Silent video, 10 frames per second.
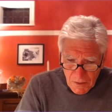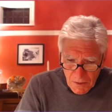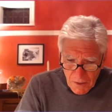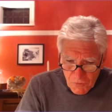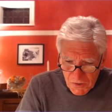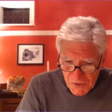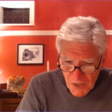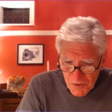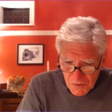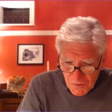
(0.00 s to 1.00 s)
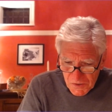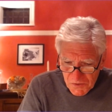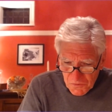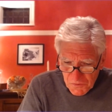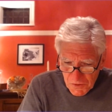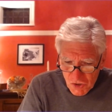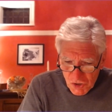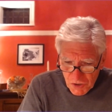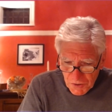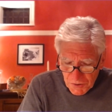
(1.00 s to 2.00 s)
of course, I think this
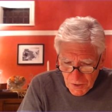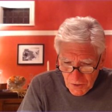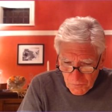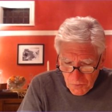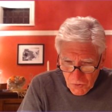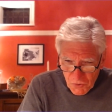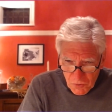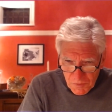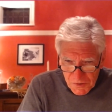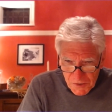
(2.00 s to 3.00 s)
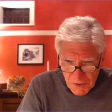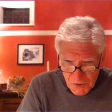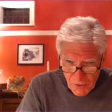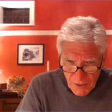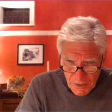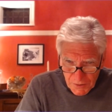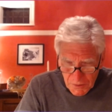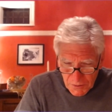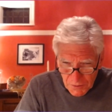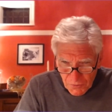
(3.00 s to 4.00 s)
vision of both human sexuality
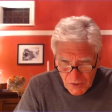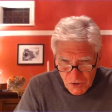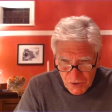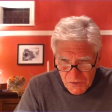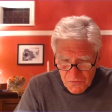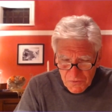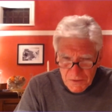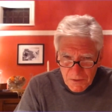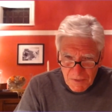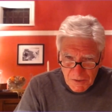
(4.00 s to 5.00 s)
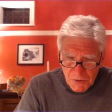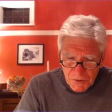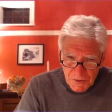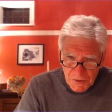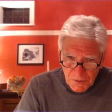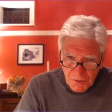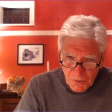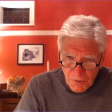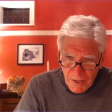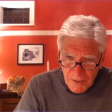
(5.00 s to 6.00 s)
and aggression is fundamentally
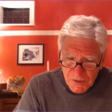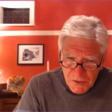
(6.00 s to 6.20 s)
incorrect.